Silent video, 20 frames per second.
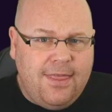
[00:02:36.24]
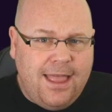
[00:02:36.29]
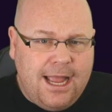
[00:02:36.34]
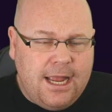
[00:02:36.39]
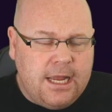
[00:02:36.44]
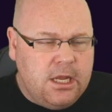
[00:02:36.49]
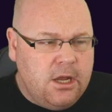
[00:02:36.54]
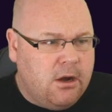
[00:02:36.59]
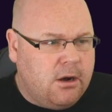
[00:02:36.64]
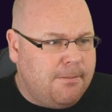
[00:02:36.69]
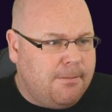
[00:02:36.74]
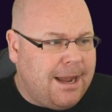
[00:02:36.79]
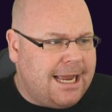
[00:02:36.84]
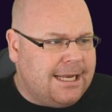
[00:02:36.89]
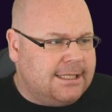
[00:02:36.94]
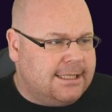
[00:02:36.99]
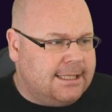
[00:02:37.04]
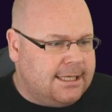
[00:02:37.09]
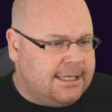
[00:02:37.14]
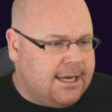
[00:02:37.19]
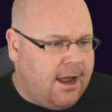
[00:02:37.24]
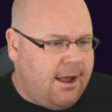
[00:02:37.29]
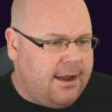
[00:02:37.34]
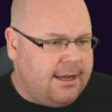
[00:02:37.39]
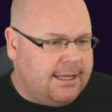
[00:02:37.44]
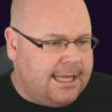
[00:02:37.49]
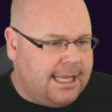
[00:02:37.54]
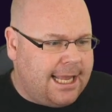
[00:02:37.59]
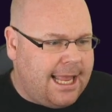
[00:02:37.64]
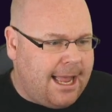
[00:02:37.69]
And that young man
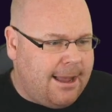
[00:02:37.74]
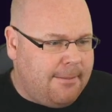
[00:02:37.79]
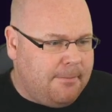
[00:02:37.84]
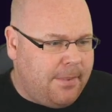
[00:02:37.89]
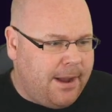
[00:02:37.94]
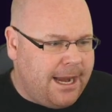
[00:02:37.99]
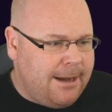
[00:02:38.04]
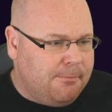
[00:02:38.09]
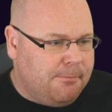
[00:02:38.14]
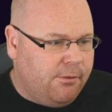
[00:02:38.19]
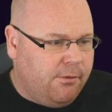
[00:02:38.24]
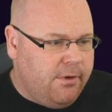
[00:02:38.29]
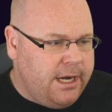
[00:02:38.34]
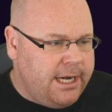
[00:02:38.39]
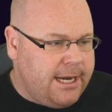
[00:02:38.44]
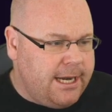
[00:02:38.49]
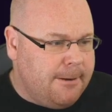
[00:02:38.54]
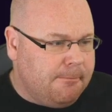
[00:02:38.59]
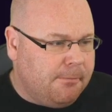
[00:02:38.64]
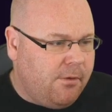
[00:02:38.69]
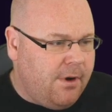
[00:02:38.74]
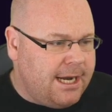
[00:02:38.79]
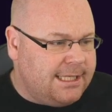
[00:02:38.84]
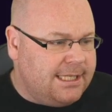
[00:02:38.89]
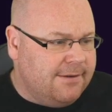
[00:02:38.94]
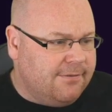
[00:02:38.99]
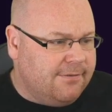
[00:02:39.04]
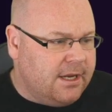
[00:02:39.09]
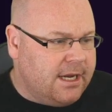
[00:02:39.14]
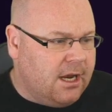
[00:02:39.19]
started the campaign pretty
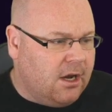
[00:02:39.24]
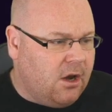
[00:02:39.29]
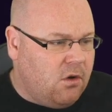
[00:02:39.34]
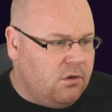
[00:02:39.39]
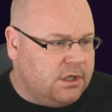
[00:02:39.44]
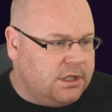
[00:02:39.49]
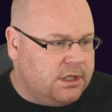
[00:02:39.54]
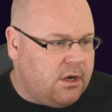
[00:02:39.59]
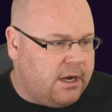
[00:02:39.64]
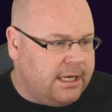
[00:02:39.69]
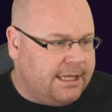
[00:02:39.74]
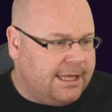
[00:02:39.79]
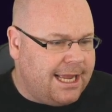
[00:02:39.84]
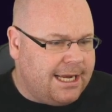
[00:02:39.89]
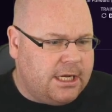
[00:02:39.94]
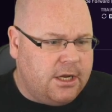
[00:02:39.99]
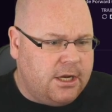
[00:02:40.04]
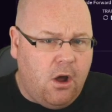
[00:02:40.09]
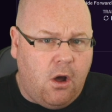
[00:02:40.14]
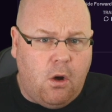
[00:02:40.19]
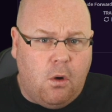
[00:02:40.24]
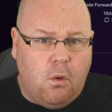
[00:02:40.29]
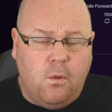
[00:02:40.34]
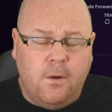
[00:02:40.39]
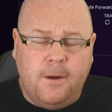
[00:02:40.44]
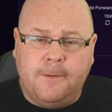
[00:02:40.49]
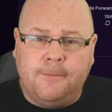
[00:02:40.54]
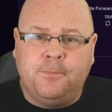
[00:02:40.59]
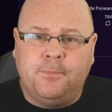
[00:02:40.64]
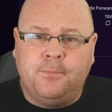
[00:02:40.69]
impressively alongside that
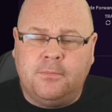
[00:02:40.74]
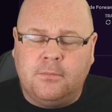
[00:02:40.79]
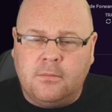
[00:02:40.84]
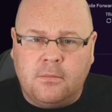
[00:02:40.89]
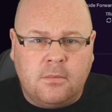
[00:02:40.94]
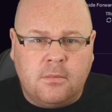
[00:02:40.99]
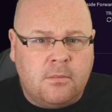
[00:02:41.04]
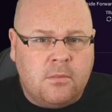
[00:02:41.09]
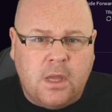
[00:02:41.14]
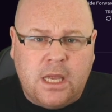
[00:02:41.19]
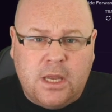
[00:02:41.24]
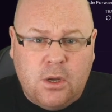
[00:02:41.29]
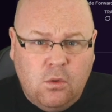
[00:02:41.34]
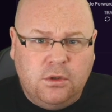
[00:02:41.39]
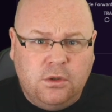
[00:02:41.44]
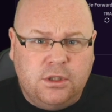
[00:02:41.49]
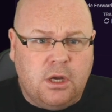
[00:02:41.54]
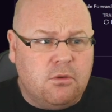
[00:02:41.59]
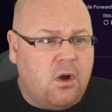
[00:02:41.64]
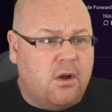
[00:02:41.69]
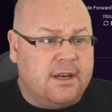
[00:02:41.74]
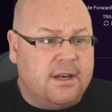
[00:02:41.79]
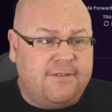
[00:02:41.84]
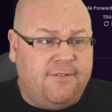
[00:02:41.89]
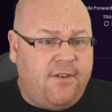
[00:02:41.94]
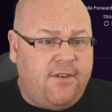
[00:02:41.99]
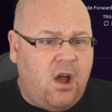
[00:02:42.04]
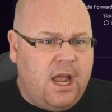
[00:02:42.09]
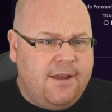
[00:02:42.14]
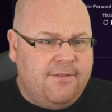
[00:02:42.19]
goal. He also got us
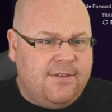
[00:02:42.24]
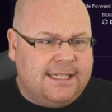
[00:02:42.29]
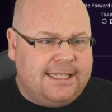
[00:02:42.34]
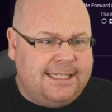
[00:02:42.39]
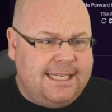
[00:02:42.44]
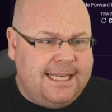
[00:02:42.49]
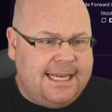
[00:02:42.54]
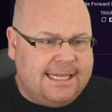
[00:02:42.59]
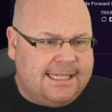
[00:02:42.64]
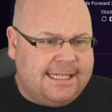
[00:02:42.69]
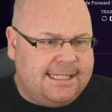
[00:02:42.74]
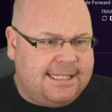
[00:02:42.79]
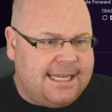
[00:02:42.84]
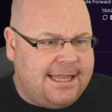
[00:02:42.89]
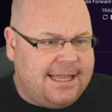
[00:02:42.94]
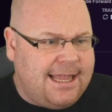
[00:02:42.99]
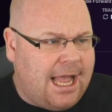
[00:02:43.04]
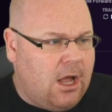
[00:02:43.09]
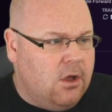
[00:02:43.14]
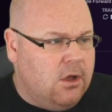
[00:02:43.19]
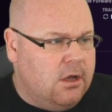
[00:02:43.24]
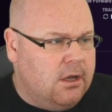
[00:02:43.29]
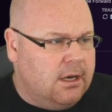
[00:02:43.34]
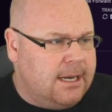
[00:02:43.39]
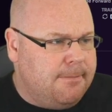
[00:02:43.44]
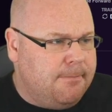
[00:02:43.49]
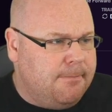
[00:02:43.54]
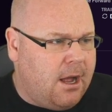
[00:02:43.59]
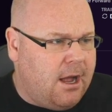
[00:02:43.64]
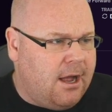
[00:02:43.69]
5 assists in that
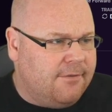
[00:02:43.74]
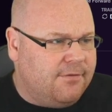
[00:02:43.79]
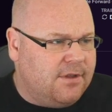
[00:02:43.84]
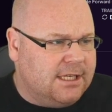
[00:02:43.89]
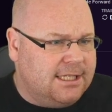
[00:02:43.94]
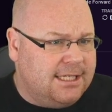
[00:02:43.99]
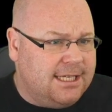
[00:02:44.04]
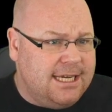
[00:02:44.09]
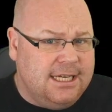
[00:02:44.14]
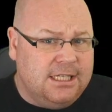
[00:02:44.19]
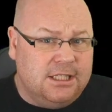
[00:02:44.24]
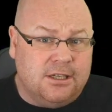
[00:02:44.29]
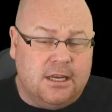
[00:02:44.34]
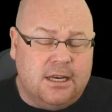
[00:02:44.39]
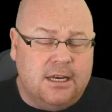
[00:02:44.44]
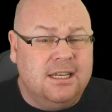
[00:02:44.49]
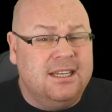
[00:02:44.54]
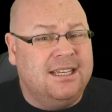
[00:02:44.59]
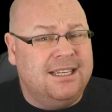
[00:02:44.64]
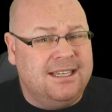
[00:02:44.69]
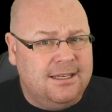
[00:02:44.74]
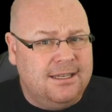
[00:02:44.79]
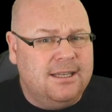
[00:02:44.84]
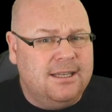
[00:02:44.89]
early part of the season,